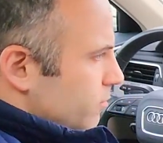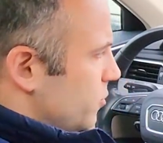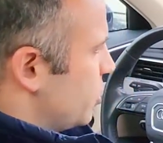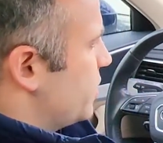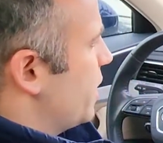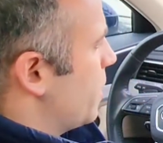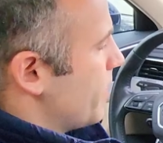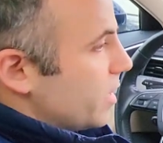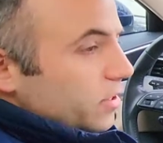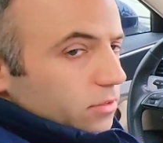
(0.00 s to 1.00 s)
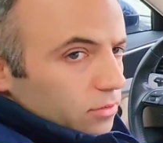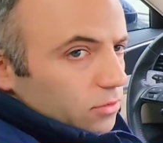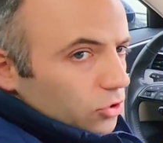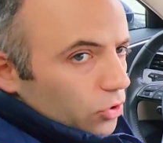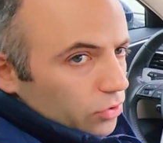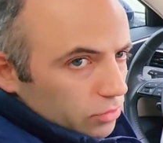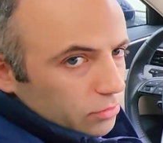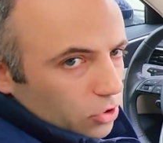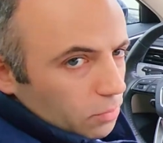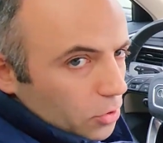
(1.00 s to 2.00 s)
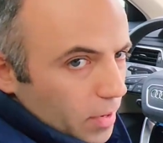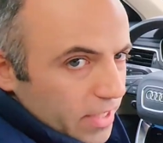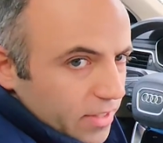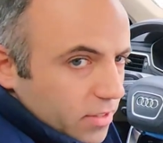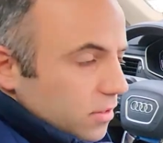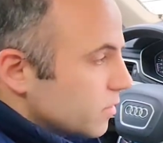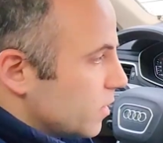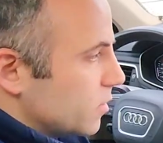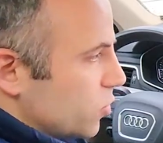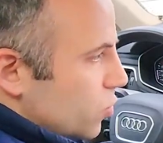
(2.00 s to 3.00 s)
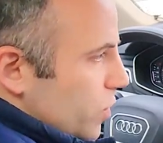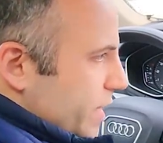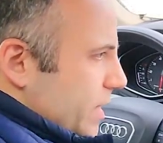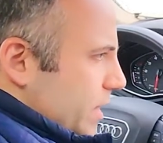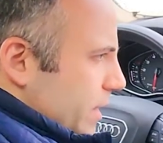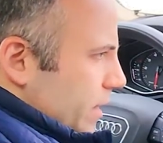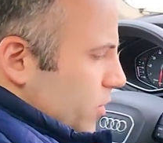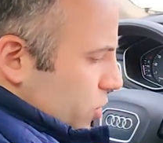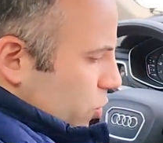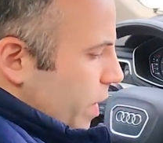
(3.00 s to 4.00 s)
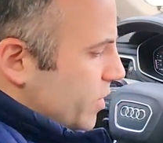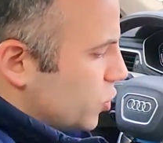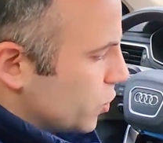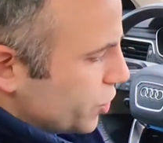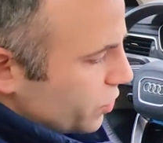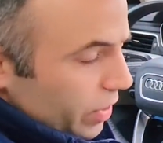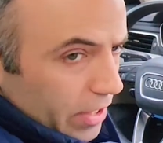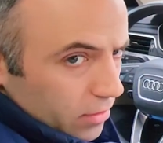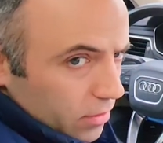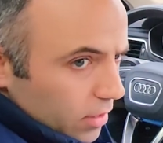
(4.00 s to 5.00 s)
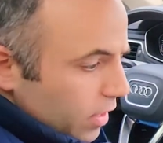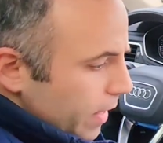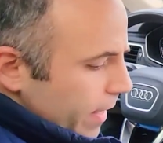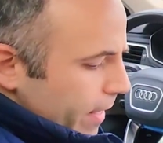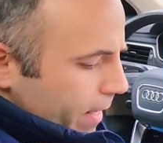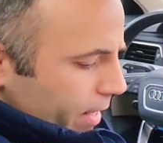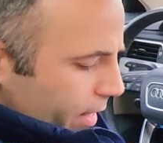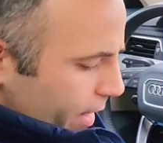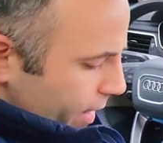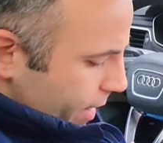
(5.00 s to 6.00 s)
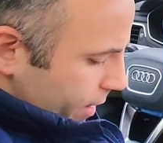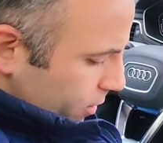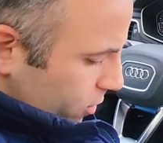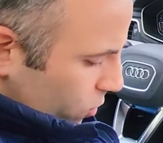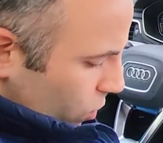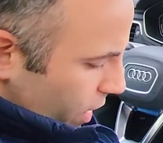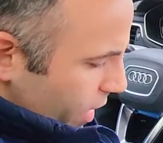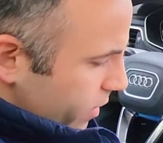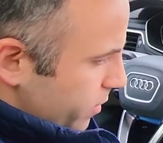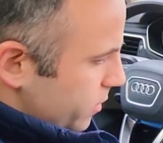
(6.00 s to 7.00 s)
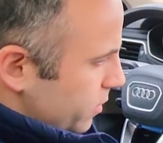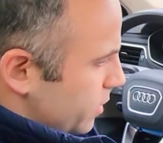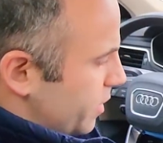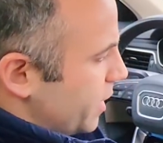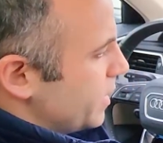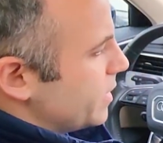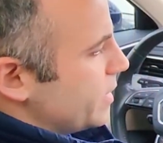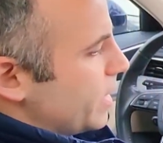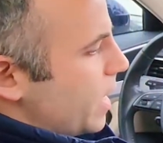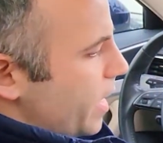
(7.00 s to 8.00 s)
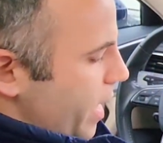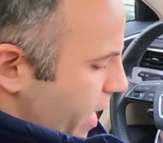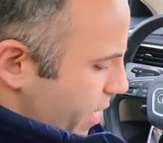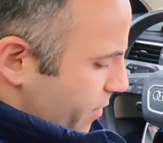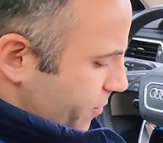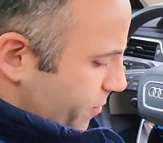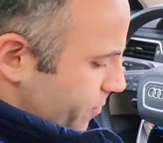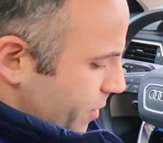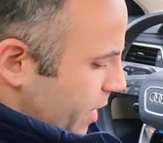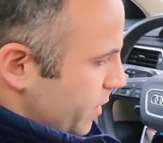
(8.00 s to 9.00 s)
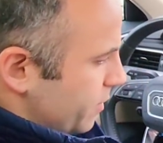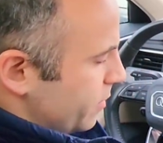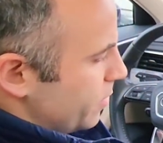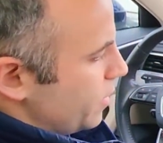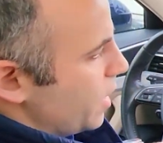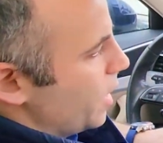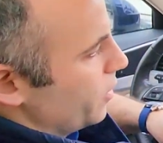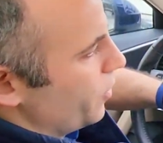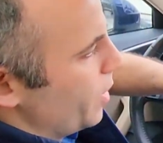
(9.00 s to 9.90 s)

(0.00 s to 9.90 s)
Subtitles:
just think about it. You're compromising to risk to scratch your screen. And what are the things that I have in other